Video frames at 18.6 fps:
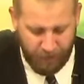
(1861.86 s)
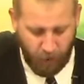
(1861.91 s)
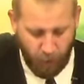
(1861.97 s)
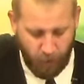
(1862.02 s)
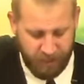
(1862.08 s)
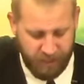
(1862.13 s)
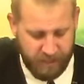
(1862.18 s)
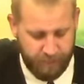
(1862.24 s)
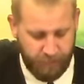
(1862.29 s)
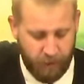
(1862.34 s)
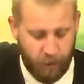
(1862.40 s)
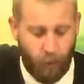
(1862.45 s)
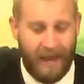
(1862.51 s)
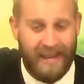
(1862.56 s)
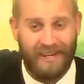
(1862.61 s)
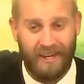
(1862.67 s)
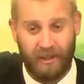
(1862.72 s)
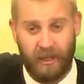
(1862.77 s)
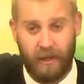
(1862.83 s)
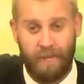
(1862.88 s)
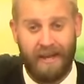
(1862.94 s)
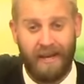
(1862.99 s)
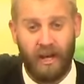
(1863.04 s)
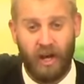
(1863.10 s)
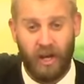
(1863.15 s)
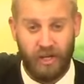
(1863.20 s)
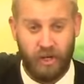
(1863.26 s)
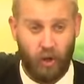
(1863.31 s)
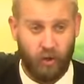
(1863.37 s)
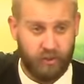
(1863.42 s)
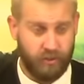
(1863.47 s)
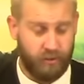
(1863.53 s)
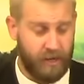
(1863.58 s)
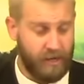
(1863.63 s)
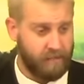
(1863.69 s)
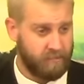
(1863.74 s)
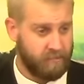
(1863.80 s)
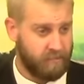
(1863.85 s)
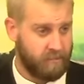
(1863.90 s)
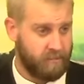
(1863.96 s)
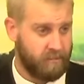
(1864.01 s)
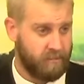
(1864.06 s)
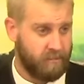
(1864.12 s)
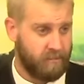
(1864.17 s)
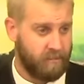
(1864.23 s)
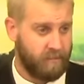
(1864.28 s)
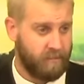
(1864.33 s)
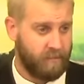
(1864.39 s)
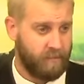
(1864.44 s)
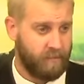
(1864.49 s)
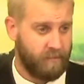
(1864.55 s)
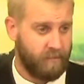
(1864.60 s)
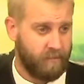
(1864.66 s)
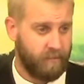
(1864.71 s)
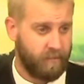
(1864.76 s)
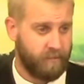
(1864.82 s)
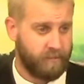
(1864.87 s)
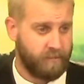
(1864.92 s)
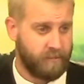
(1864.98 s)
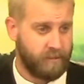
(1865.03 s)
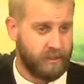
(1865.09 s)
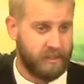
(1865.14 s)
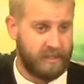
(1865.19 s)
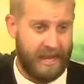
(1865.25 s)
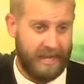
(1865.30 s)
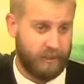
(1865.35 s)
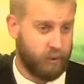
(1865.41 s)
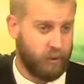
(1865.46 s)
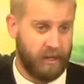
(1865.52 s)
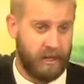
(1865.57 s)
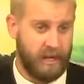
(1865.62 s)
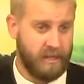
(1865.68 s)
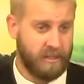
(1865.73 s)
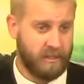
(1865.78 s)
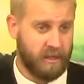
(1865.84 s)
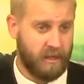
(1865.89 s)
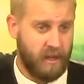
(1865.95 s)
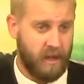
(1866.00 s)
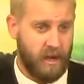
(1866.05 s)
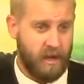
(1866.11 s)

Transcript: her which is put away doth commit adultery says, that's what it is.